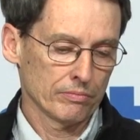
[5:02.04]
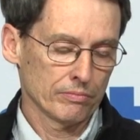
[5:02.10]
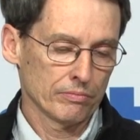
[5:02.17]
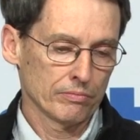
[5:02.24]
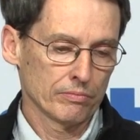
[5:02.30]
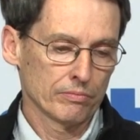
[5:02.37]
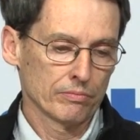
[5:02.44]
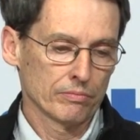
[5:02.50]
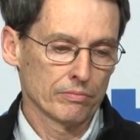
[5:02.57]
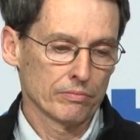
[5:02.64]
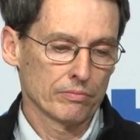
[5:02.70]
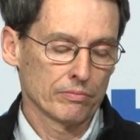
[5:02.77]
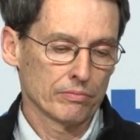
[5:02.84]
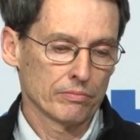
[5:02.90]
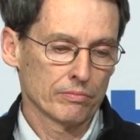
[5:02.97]

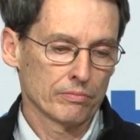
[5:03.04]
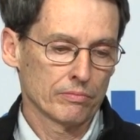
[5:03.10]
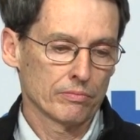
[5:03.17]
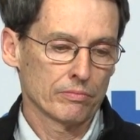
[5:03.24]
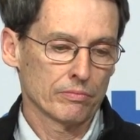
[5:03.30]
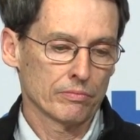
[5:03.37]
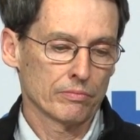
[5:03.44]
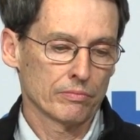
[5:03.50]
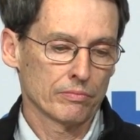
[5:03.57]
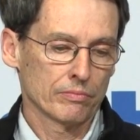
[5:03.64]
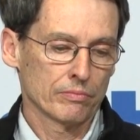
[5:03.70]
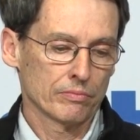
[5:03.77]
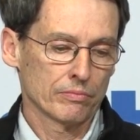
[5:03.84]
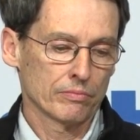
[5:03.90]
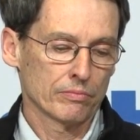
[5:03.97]

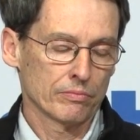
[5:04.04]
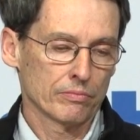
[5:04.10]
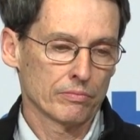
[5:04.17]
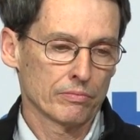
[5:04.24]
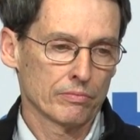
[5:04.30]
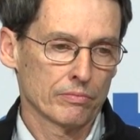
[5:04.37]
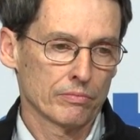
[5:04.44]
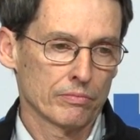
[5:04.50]
This person isn't speaking.